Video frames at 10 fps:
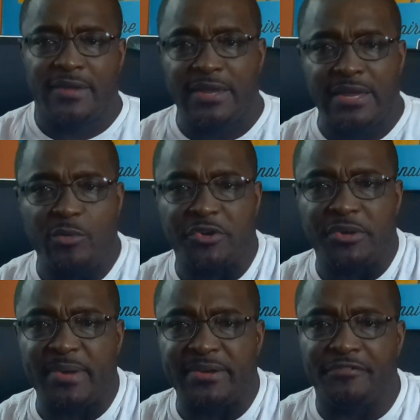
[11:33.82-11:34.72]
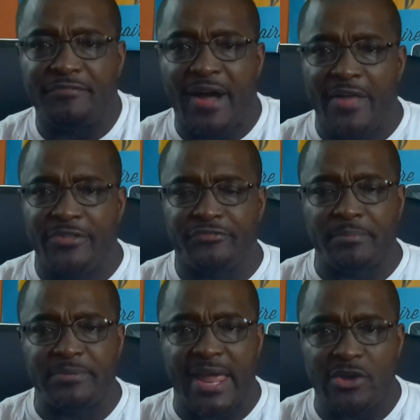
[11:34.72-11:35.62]
he would have been the father from
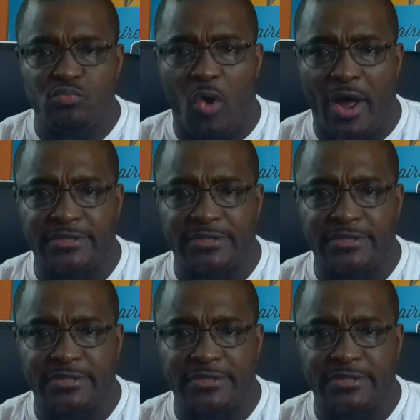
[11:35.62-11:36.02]
day one.